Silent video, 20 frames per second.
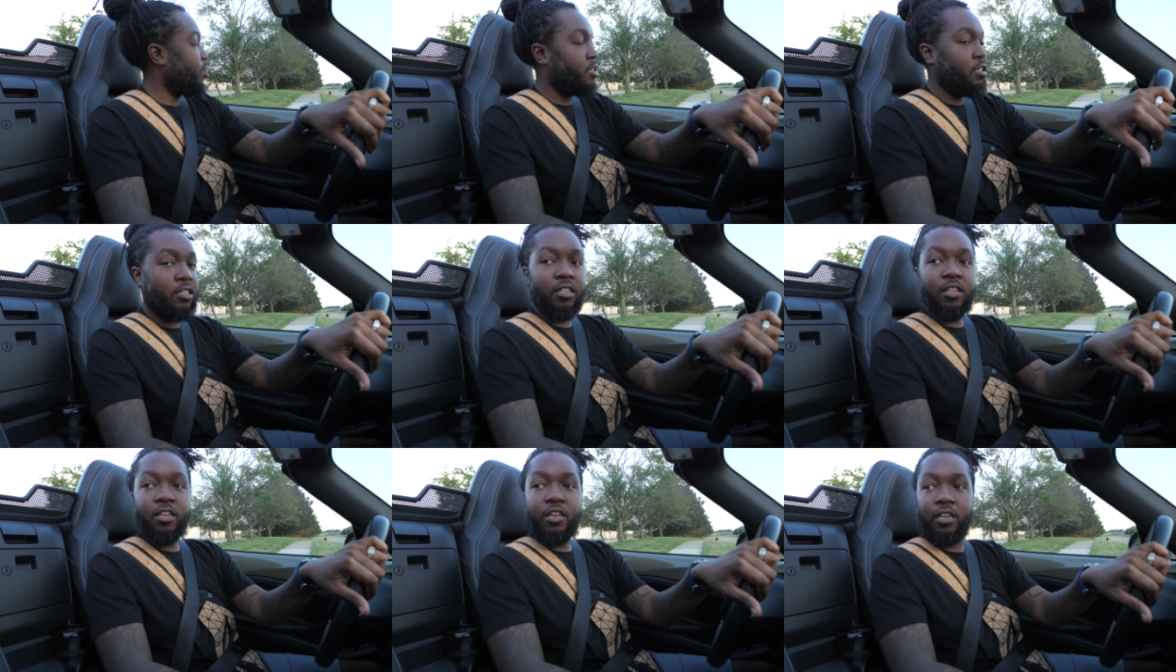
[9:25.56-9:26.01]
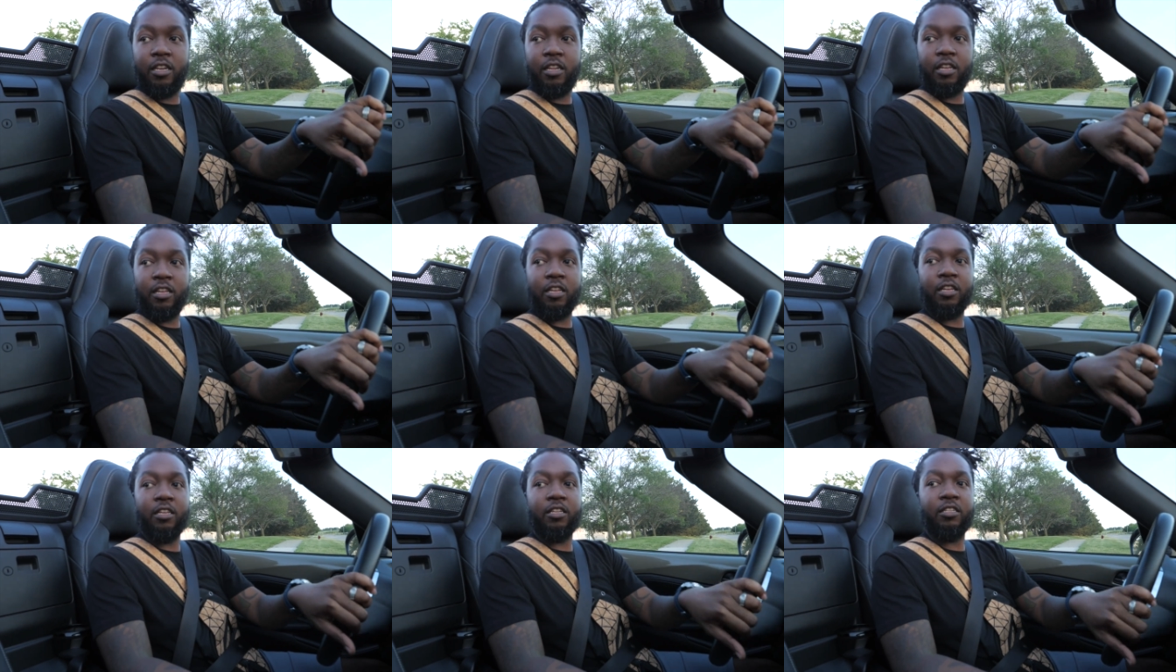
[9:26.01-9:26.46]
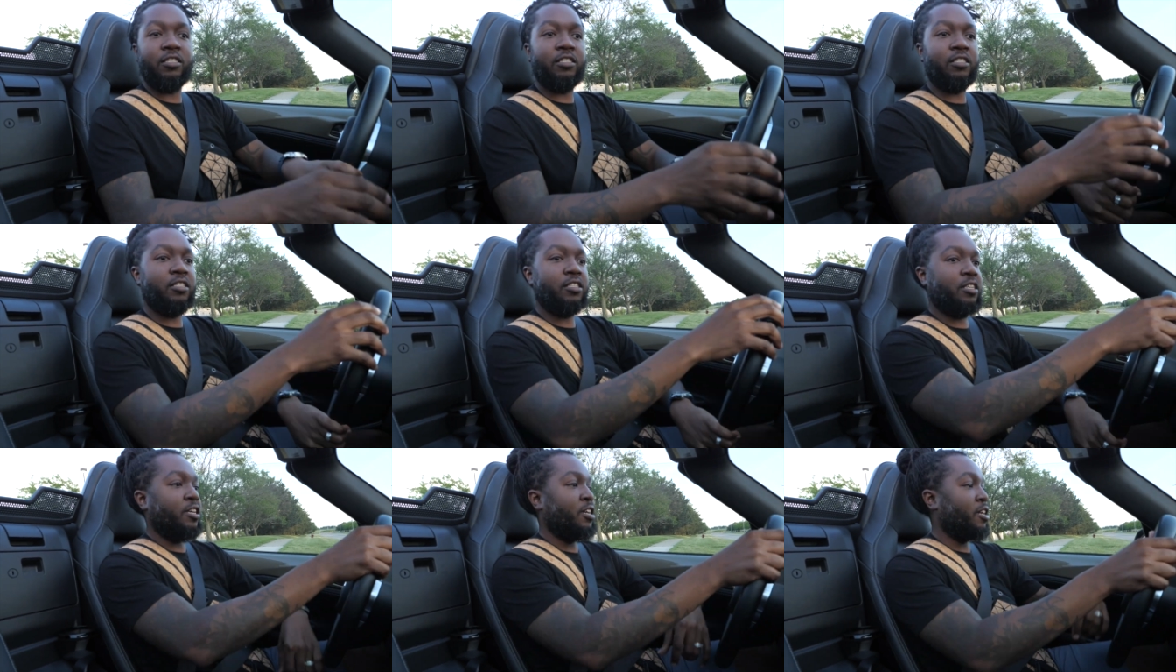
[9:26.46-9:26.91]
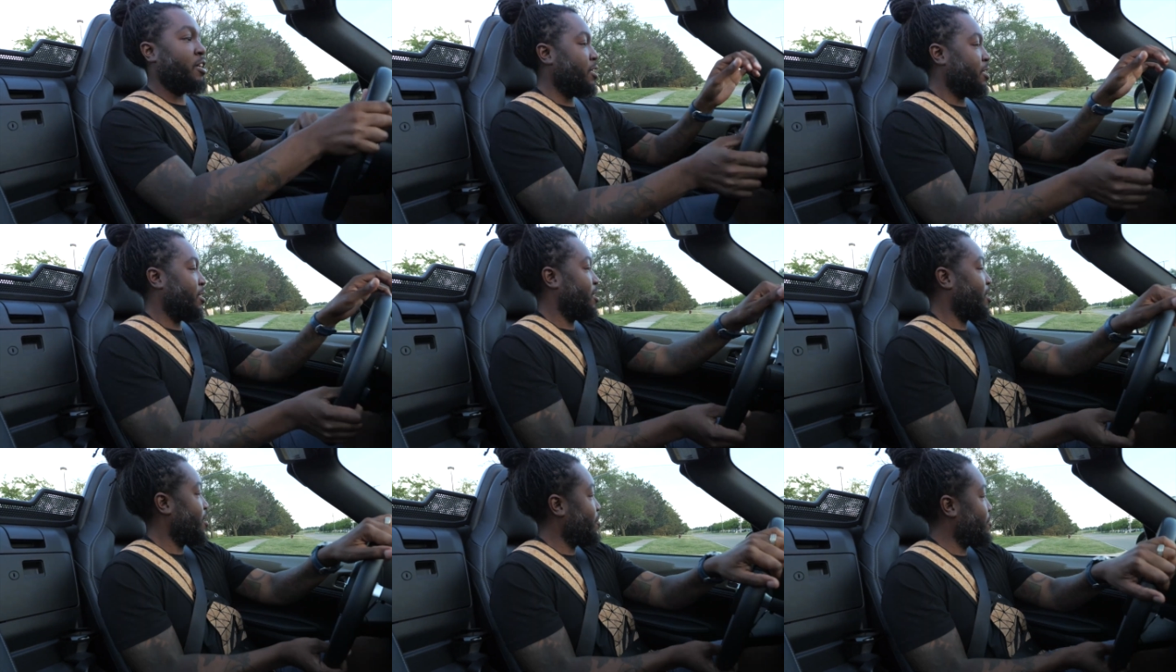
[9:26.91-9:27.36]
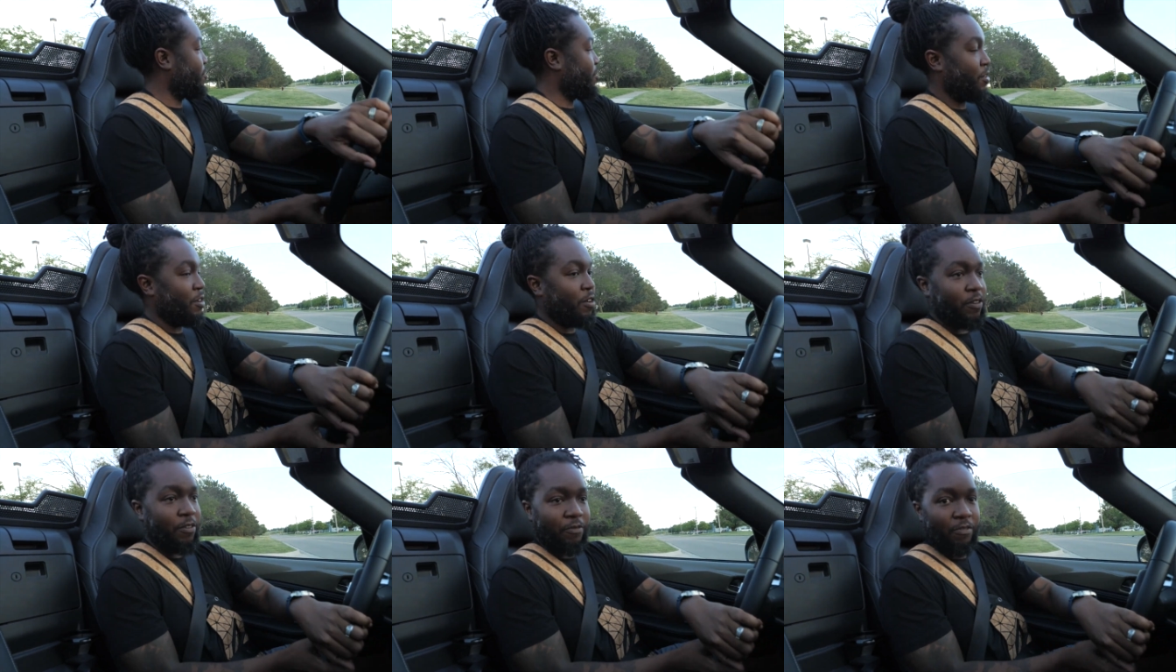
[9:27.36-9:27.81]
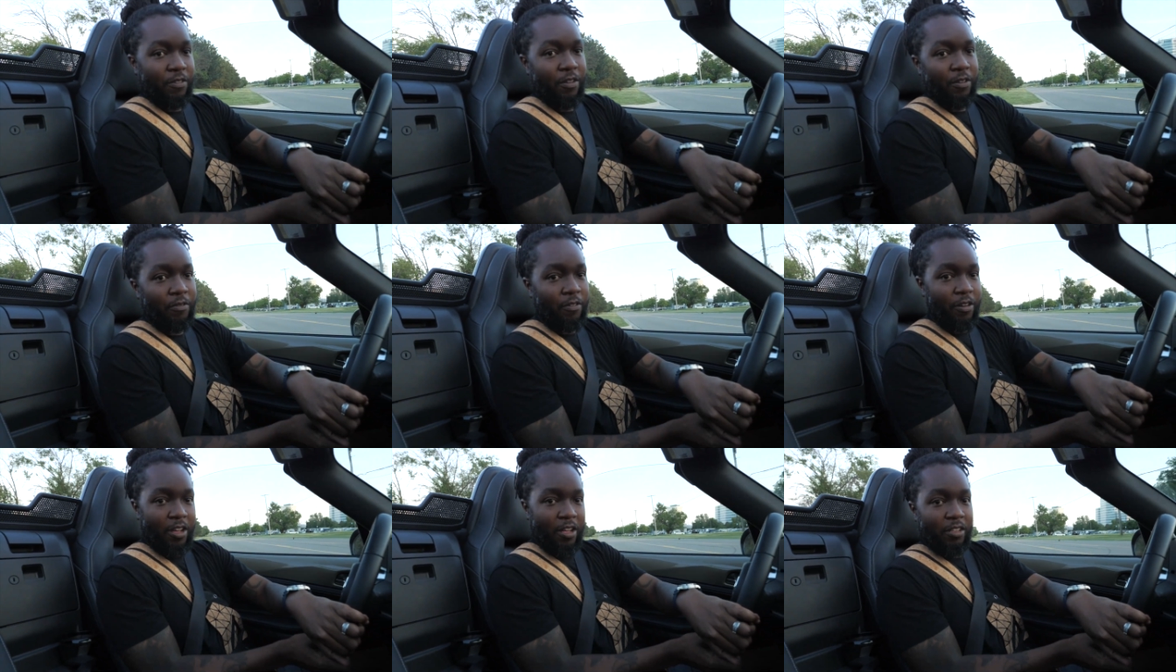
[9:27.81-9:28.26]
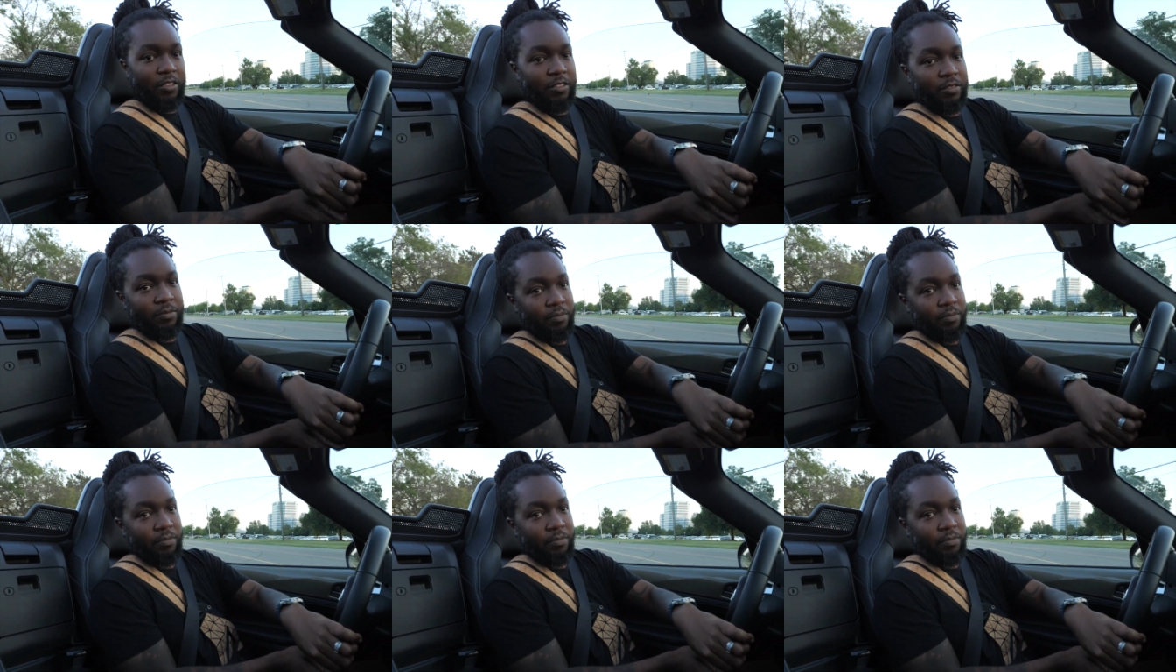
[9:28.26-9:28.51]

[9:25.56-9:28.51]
Let us we'll go the front route.